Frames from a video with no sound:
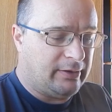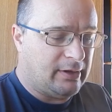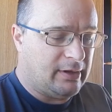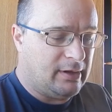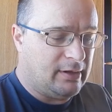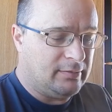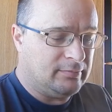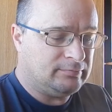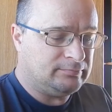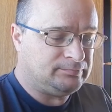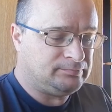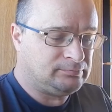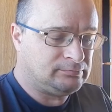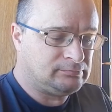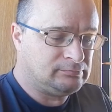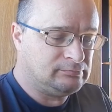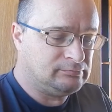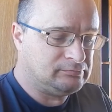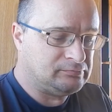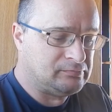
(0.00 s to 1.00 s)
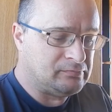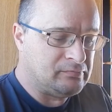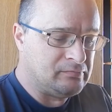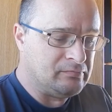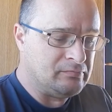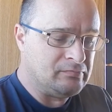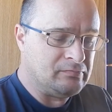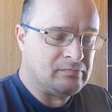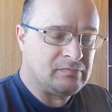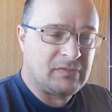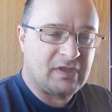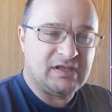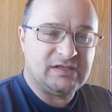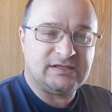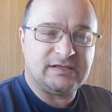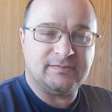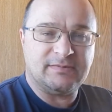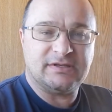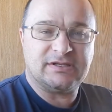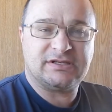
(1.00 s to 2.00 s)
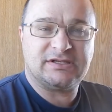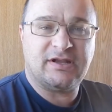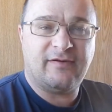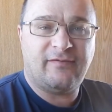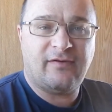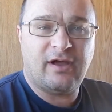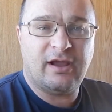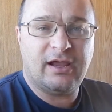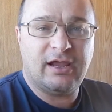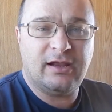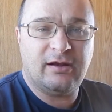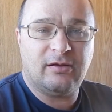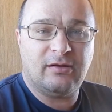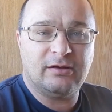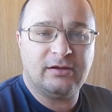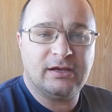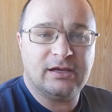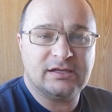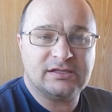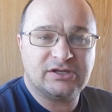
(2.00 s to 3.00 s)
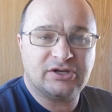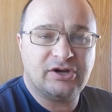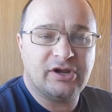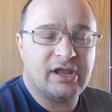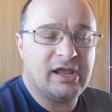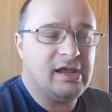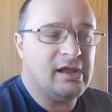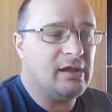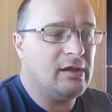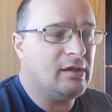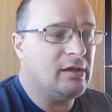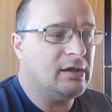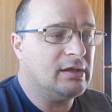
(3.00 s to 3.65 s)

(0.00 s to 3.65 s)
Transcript: some of the stuff I hit on yesterday